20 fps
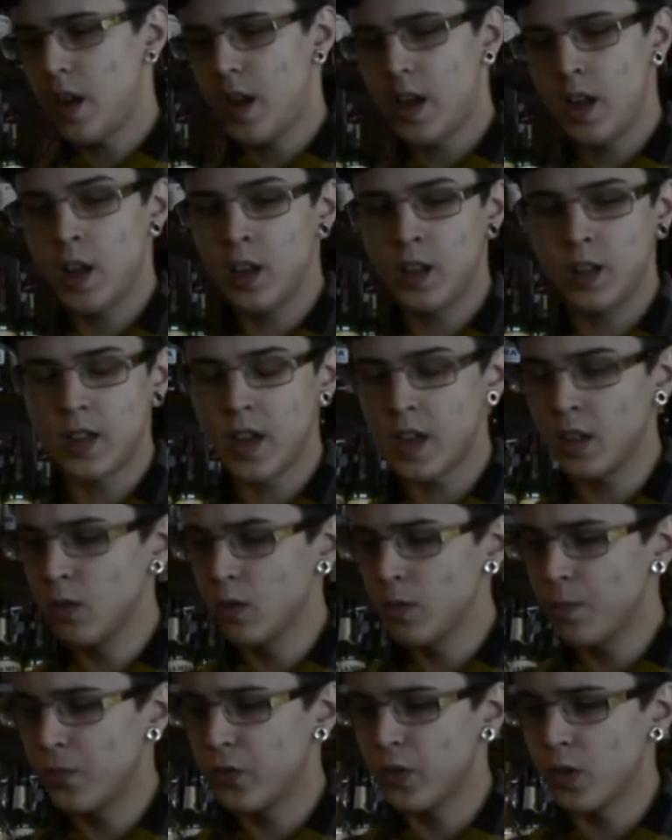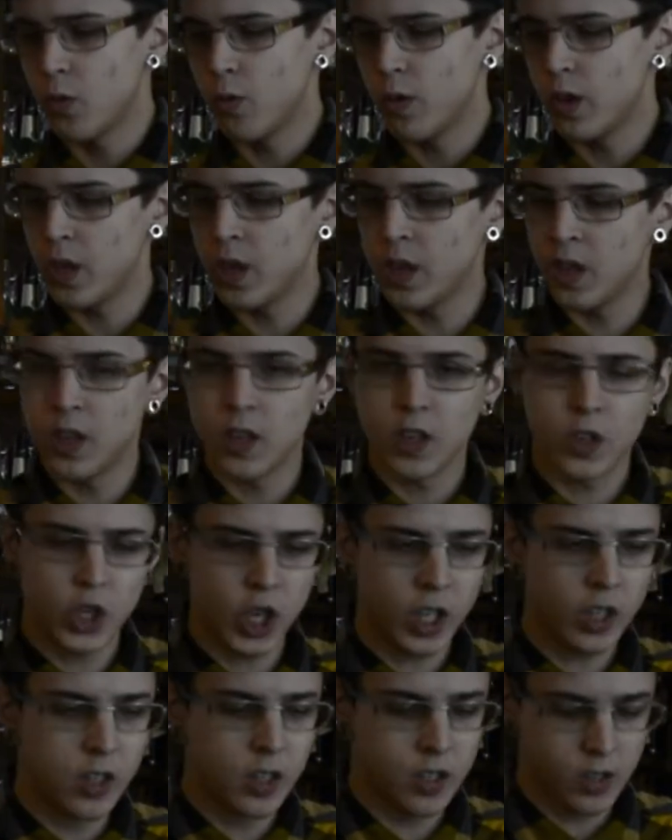And then we
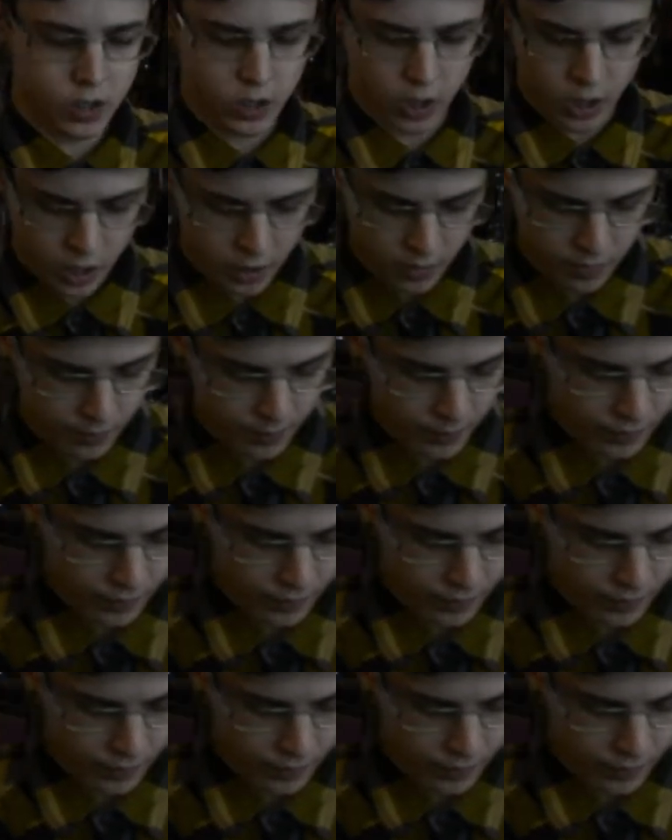gently stir